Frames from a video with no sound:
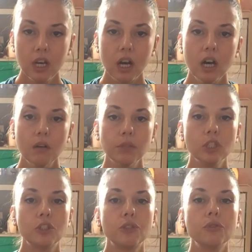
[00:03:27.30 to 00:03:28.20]
A
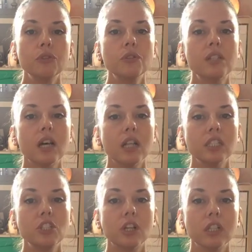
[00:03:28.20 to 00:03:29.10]
true
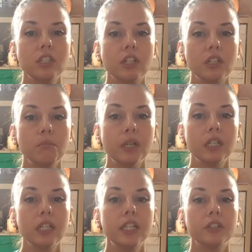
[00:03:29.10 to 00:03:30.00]
solid jalandhara bandha
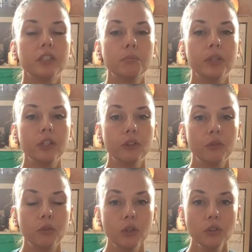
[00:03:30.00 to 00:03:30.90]
here at the pit of the
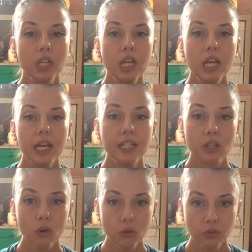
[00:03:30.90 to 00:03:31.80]
throat is
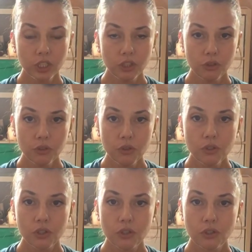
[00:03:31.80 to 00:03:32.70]
only
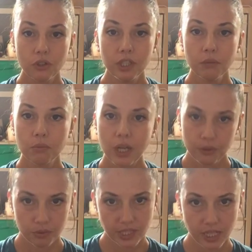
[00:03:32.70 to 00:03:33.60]
used during breath
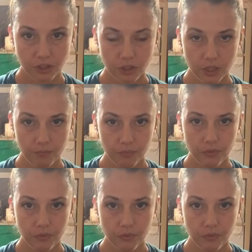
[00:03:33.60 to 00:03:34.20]
retention.